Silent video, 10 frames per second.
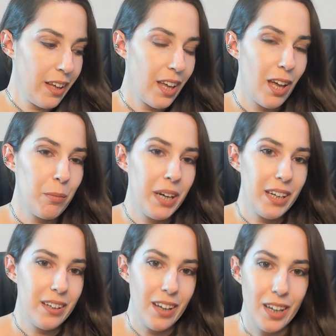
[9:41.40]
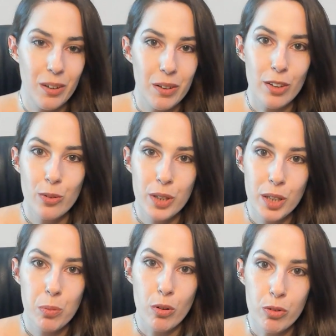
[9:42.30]
I mean, you get to
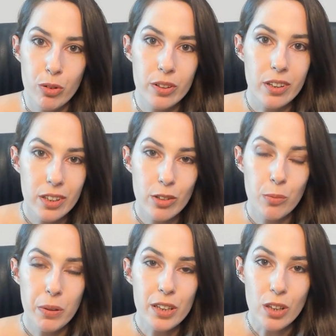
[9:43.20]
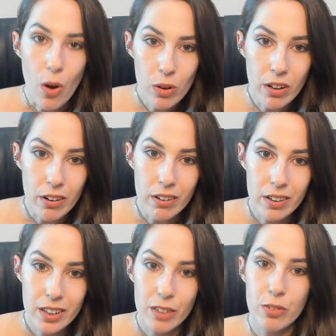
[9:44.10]
keep your food a little bit longer
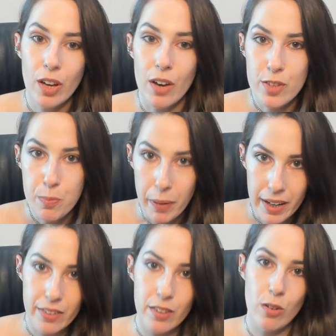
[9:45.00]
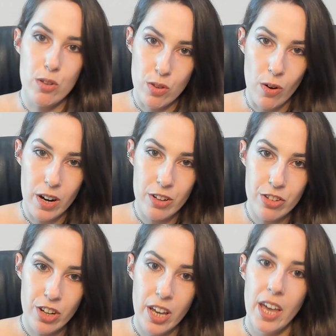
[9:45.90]
if you have space in your
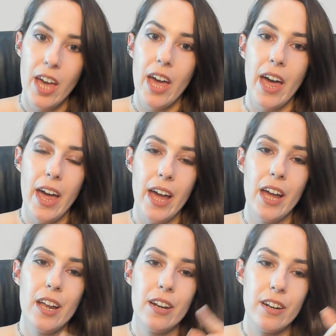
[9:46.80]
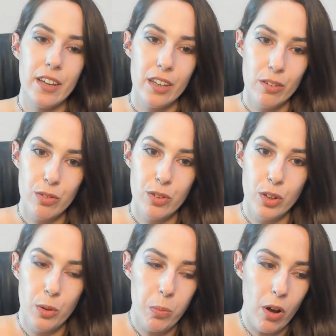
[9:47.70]
storage. And if
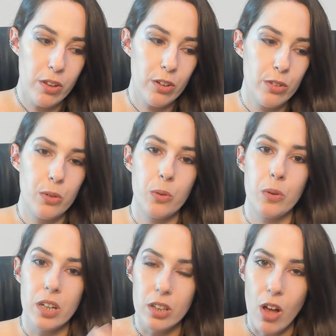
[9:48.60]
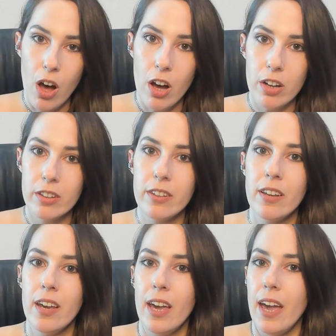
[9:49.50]
you bother to cook a lot
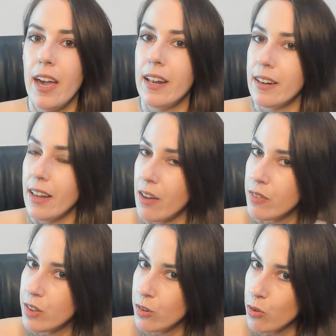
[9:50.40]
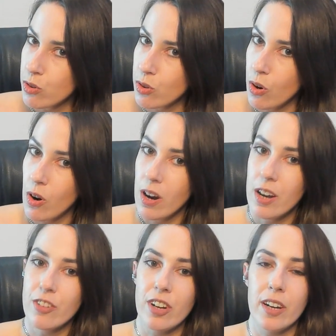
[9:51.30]
and have it in your
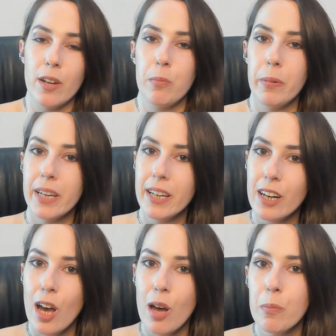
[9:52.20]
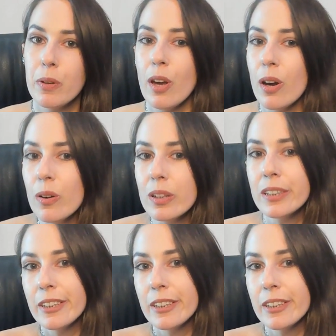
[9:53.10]
storage and then pick it up, you know,